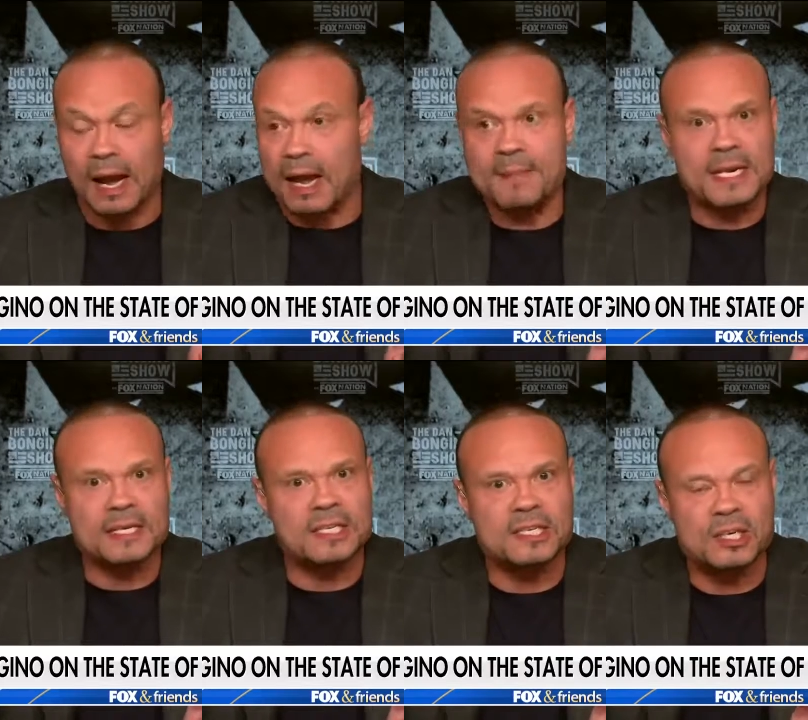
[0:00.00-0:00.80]
I mean,
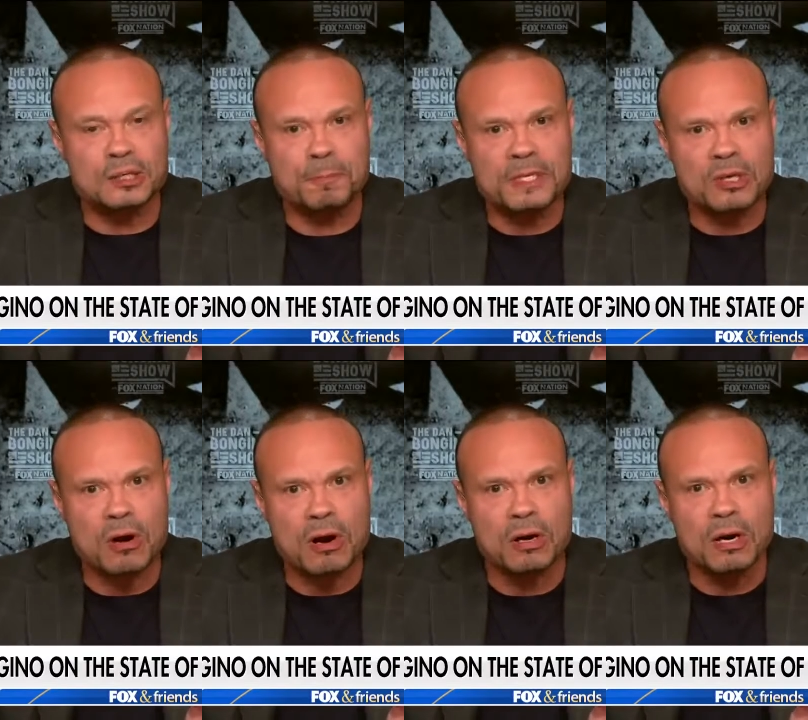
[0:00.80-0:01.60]
this is just
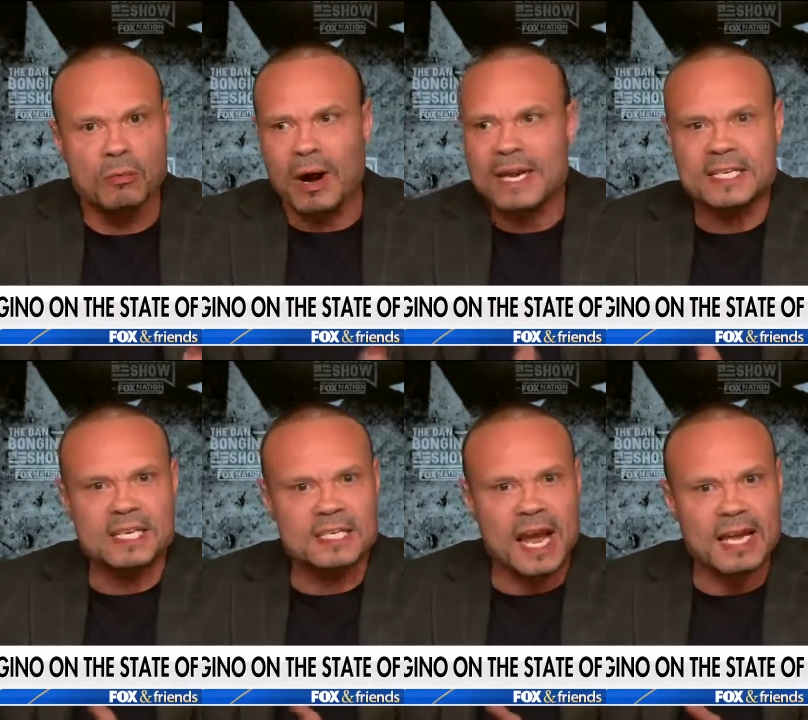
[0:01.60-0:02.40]
bizarre. Why does
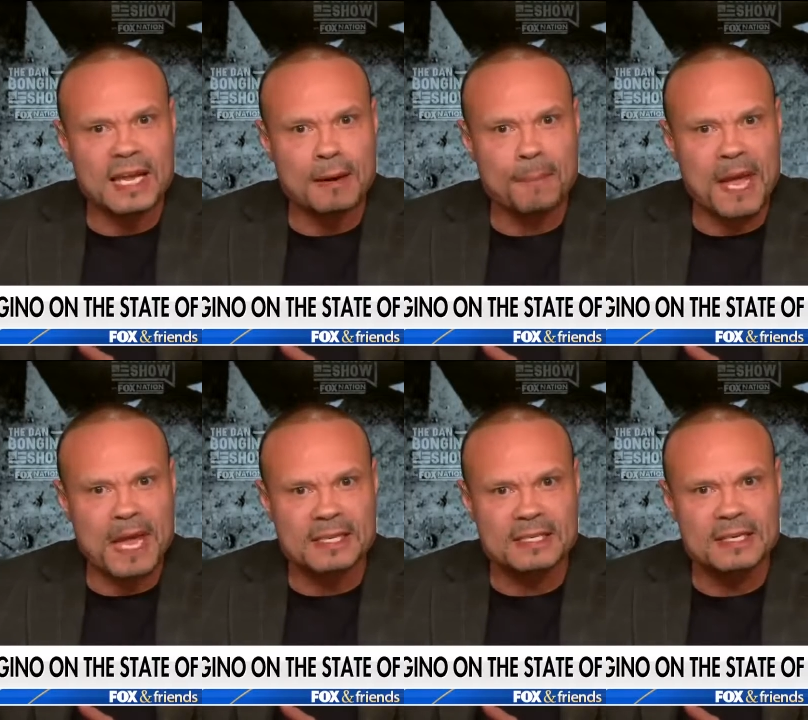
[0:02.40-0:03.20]
this guy get a
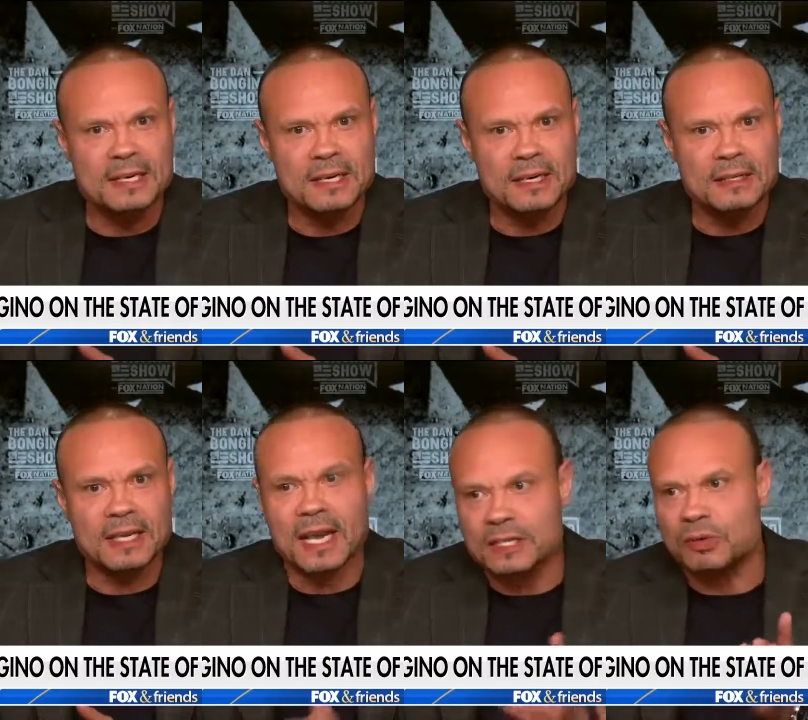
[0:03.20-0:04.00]
pass?
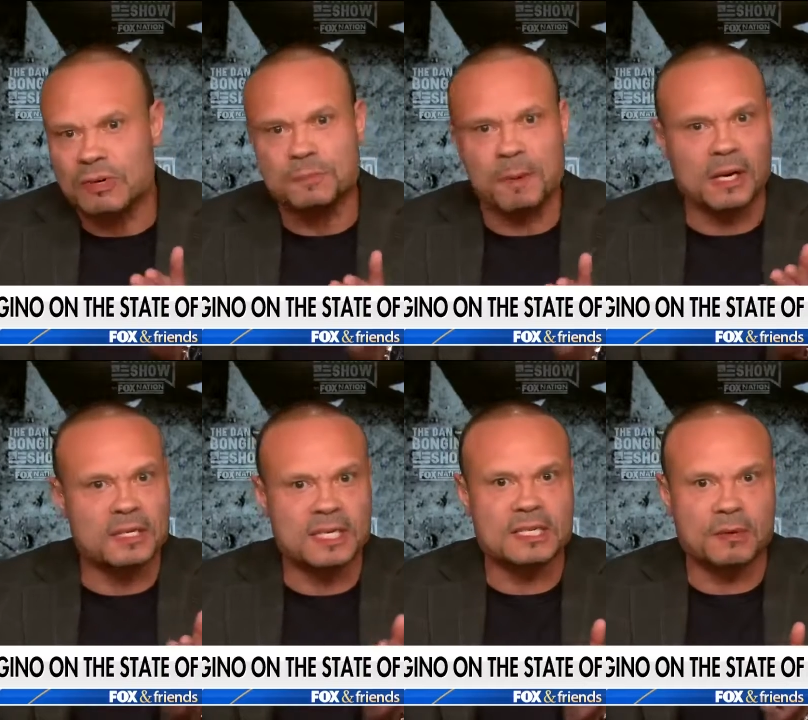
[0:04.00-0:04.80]
The answer is
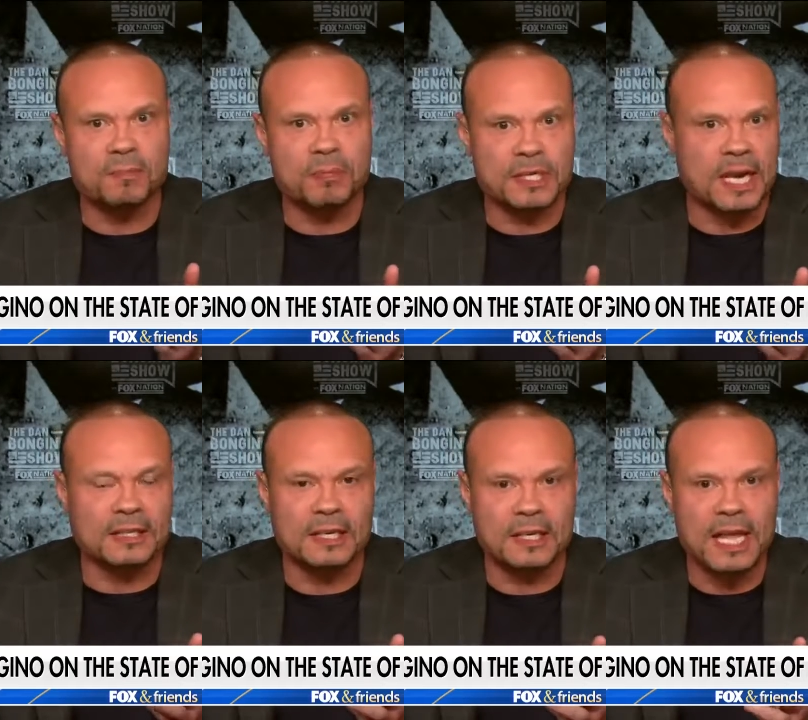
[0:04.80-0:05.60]
because he's a
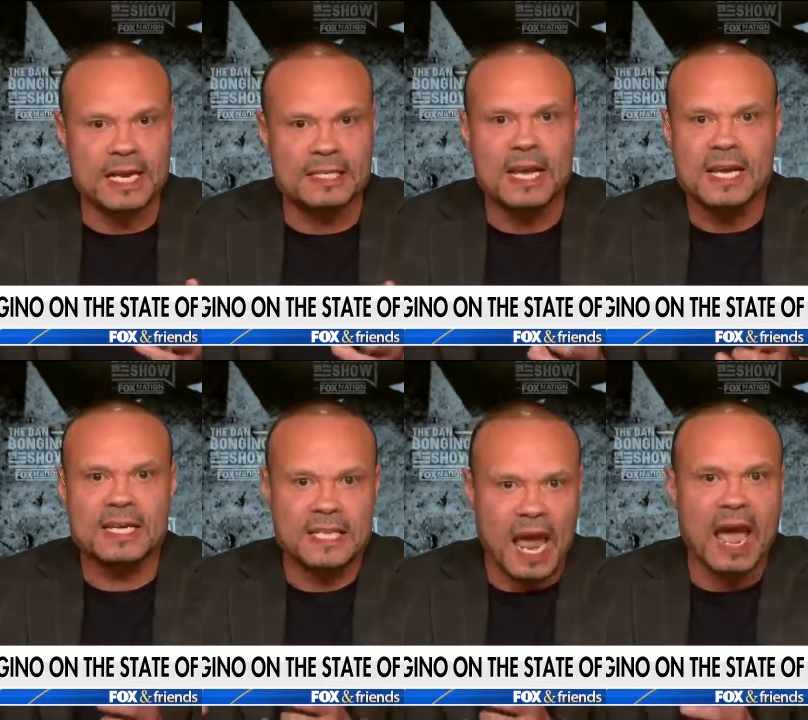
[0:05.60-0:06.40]
protected class.
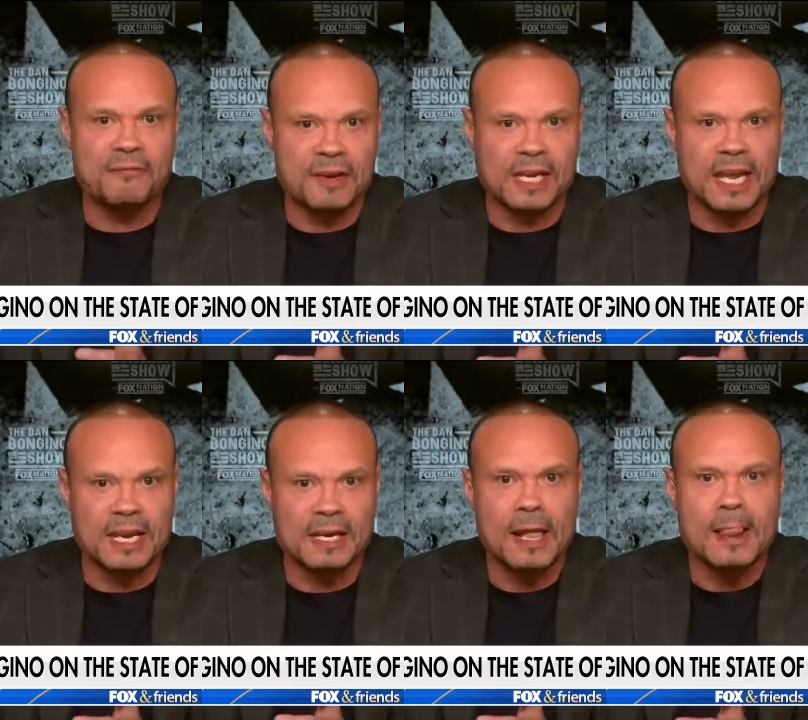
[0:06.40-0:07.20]
He's
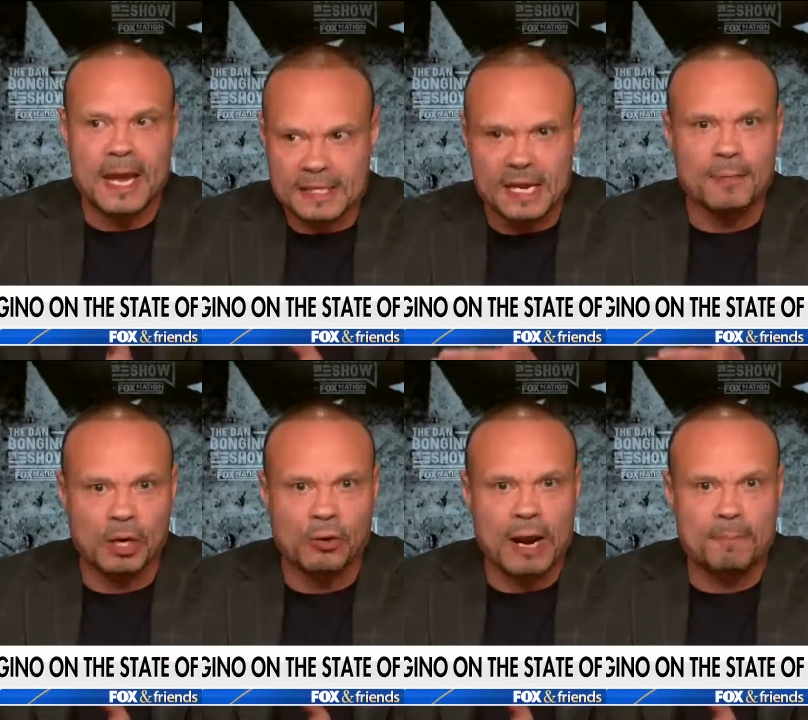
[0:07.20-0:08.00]
advocating a
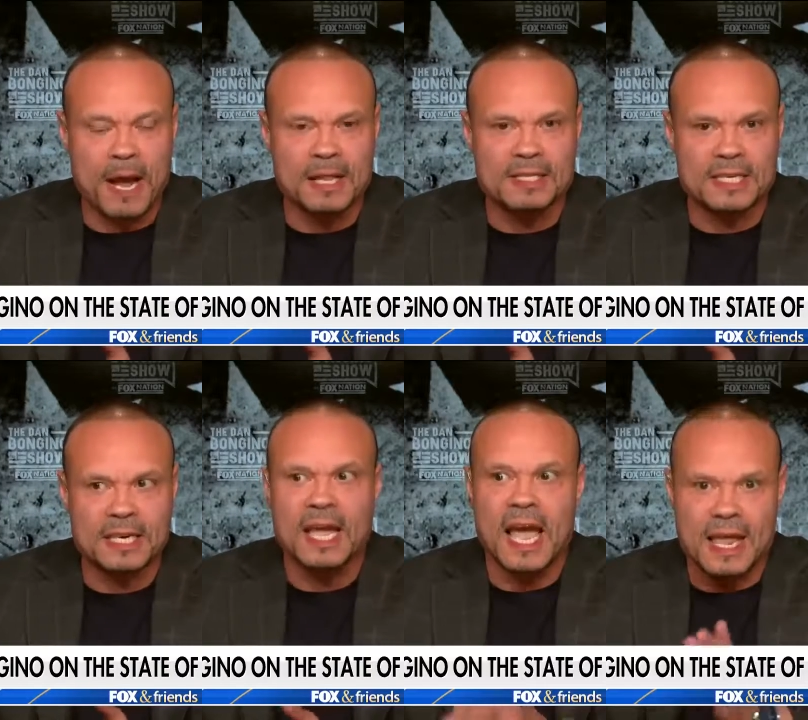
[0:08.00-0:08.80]
Democrat
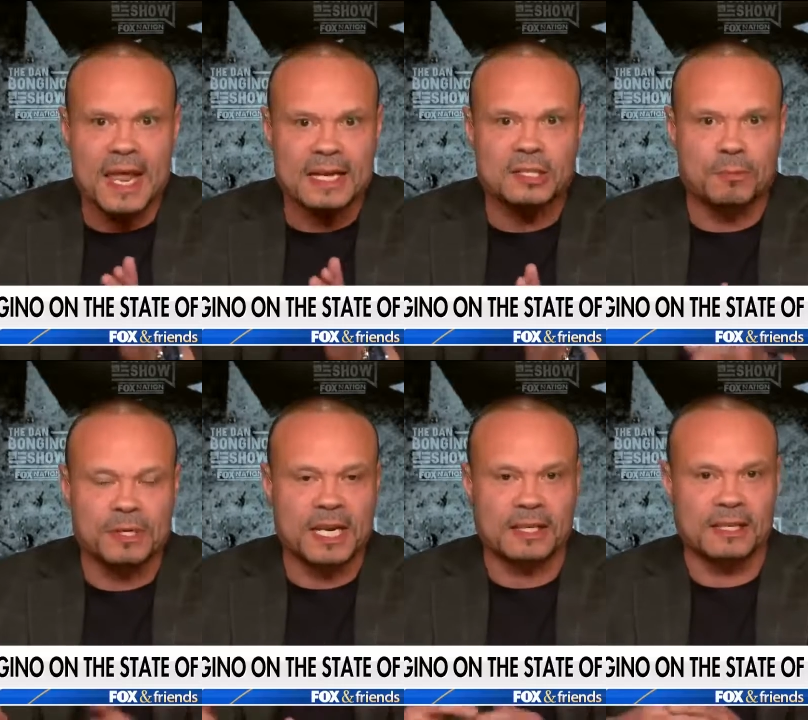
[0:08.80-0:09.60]
policy, and that's a
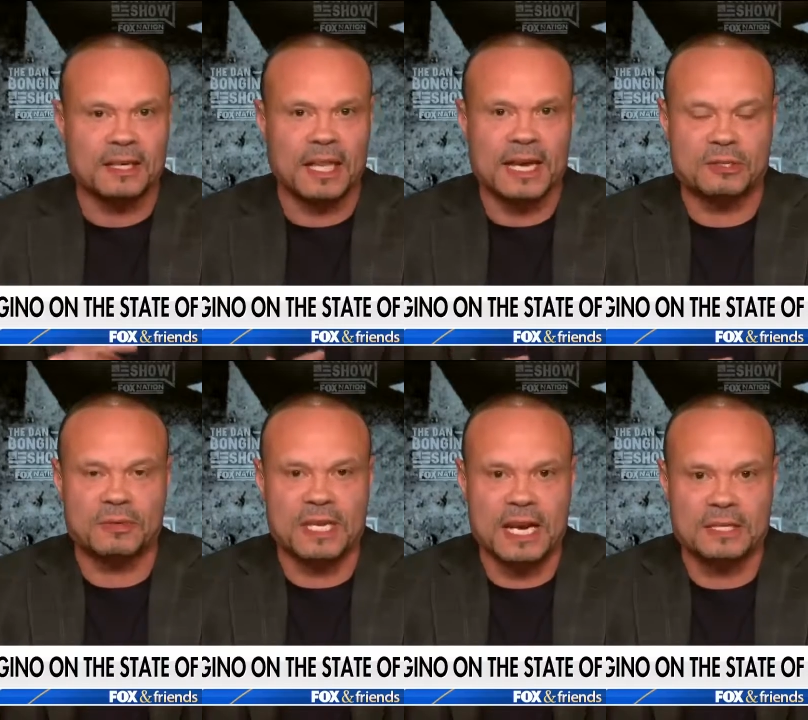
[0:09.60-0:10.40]
protected class
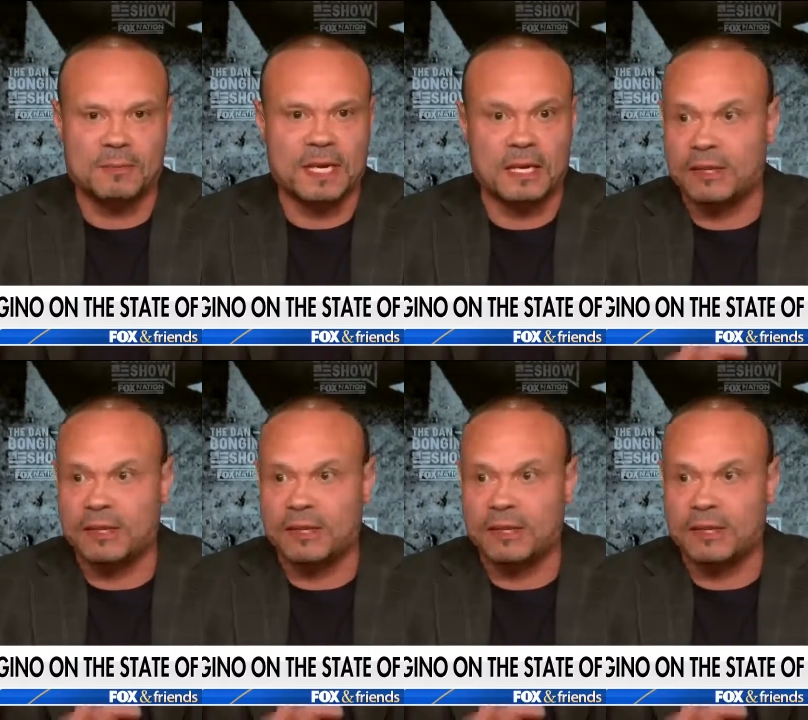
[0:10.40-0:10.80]
with today's media.